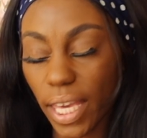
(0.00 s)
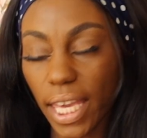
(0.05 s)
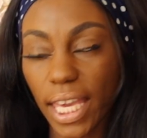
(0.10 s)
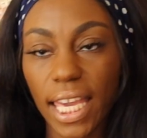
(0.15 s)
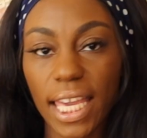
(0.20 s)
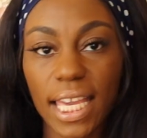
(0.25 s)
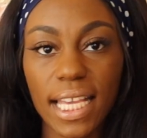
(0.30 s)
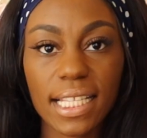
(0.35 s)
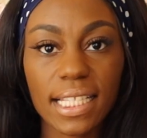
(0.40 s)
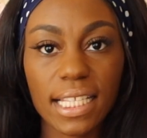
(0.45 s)

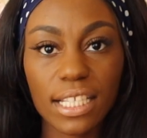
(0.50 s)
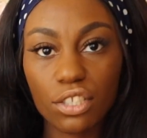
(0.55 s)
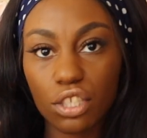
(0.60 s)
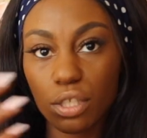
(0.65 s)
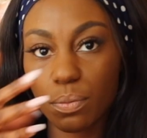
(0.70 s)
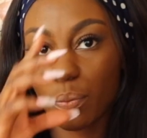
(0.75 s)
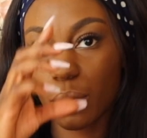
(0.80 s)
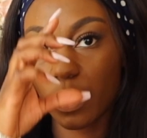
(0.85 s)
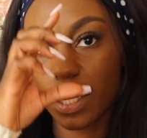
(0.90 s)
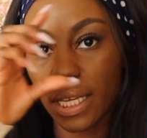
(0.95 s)
ears and
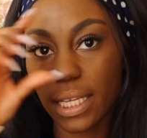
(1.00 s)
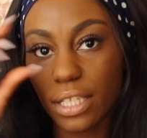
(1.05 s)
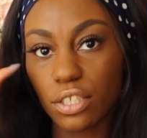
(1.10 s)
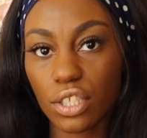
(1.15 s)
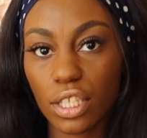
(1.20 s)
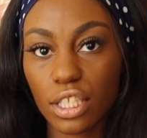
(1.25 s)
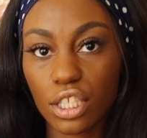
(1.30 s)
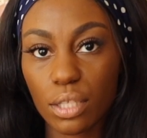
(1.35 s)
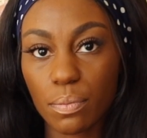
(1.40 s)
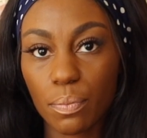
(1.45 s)
just put it
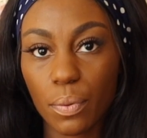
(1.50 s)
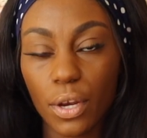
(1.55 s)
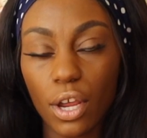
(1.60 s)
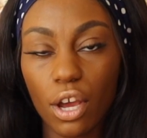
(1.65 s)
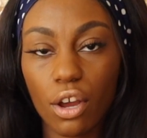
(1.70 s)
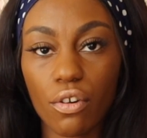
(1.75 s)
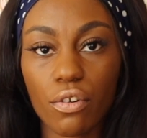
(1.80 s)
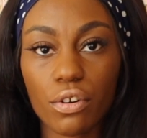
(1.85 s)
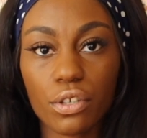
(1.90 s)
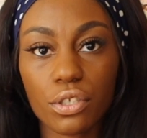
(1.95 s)
literally just put it
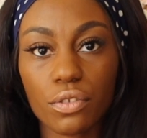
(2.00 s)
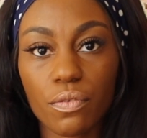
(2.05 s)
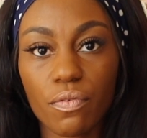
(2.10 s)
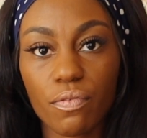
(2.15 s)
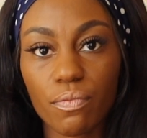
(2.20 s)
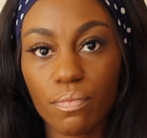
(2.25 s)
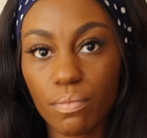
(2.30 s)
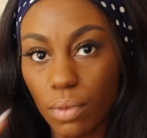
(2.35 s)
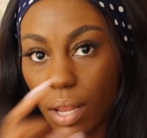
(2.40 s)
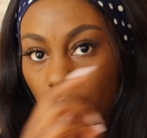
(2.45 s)
across your
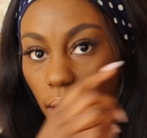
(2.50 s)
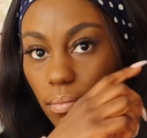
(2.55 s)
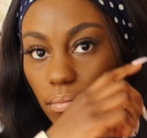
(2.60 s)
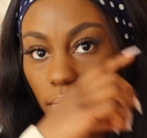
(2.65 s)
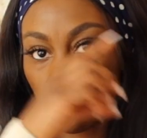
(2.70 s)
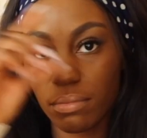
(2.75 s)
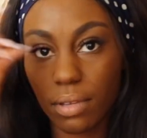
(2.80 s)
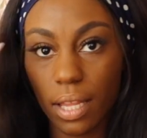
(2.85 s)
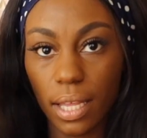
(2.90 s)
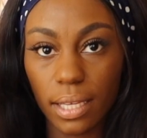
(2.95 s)
like
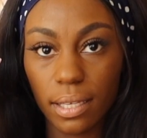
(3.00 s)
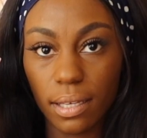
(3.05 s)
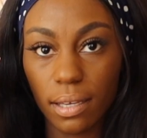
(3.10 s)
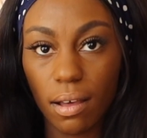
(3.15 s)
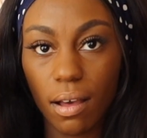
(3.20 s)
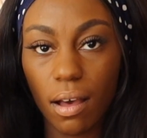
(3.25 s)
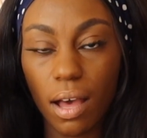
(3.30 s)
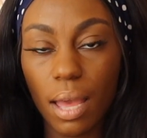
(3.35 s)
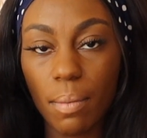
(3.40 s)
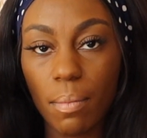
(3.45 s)
like
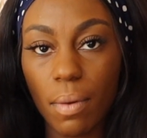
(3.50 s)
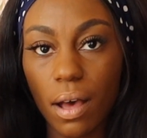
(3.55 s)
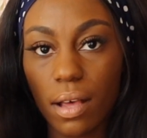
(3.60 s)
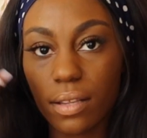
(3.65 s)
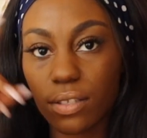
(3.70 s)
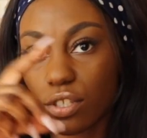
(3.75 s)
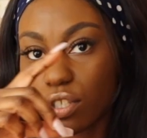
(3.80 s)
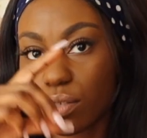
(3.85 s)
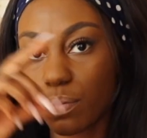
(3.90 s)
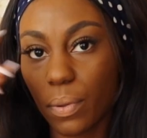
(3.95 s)
eye
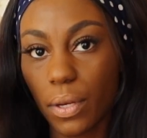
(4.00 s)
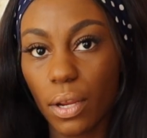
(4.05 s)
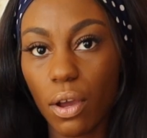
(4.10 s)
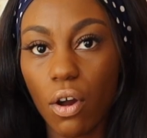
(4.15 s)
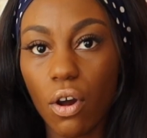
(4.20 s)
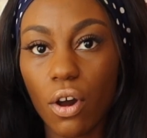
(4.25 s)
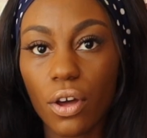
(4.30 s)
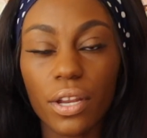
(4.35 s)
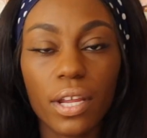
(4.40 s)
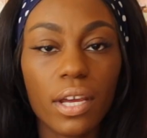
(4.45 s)
mask just put it
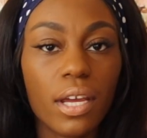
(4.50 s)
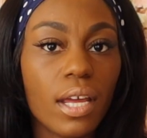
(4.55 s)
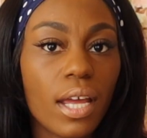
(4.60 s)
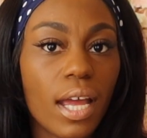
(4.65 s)
on